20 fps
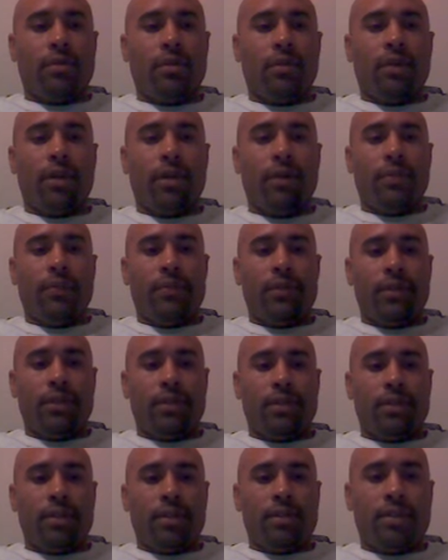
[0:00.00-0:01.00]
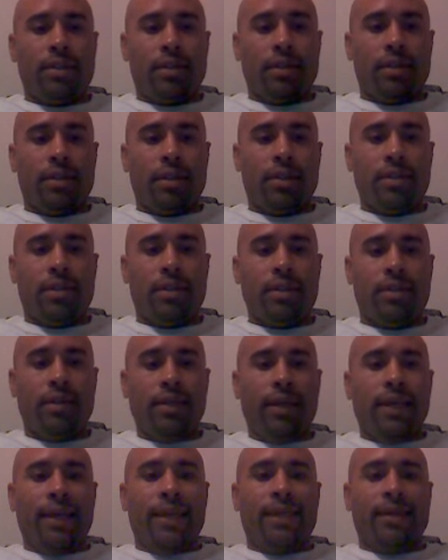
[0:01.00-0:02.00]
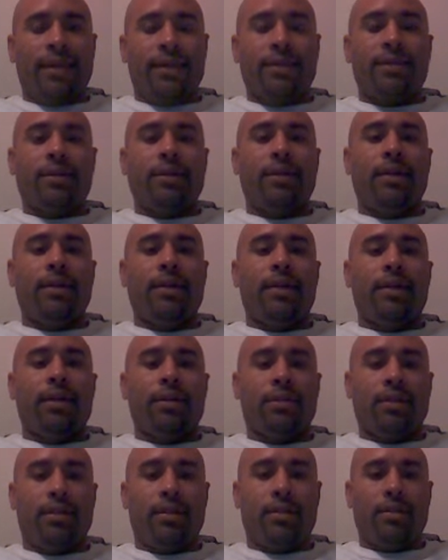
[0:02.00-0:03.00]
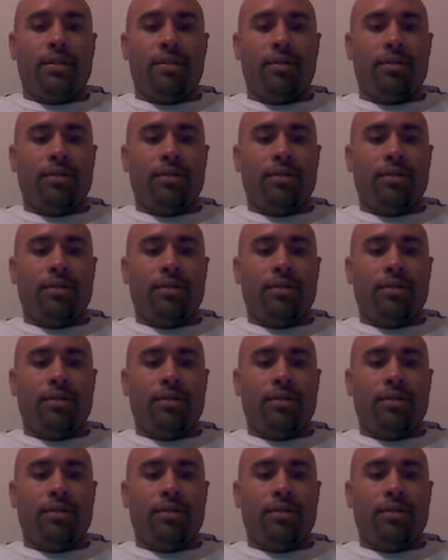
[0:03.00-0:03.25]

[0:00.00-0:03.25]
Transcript: Okay, so since they're touching, that's conduction.